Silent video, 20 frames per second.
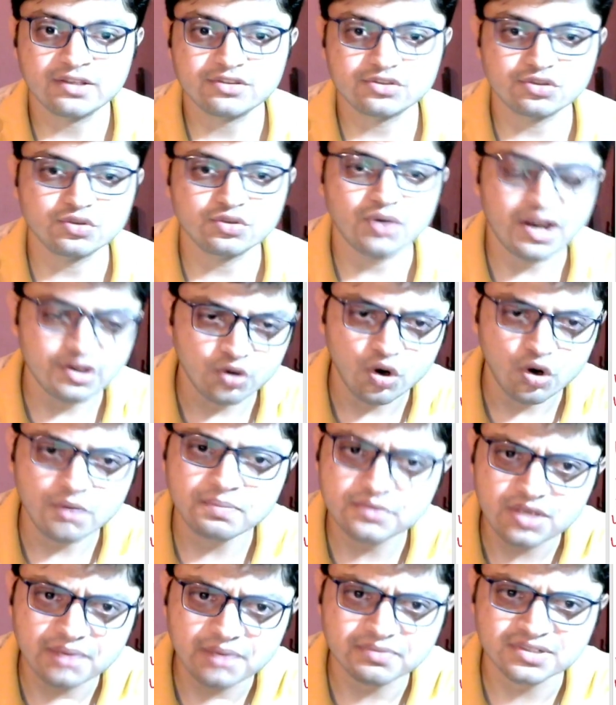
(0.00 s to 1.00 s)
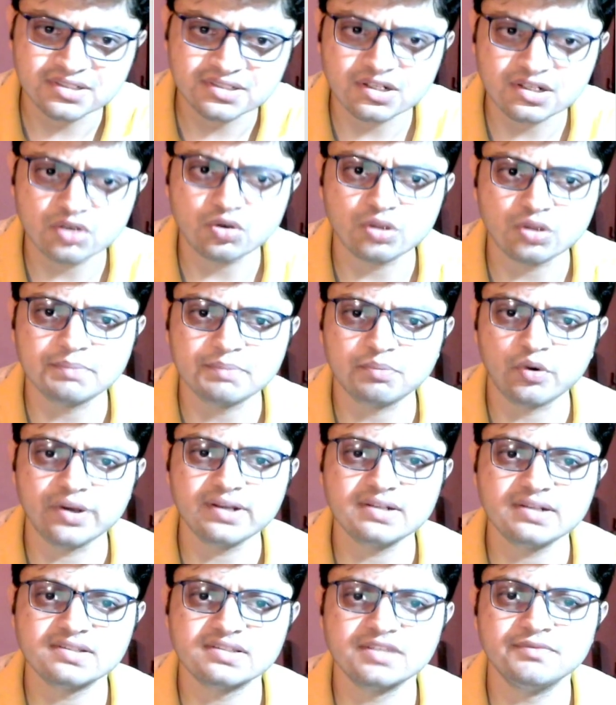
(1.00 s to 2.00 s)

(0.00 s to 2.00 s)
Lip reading: So I hope you have written down all the points.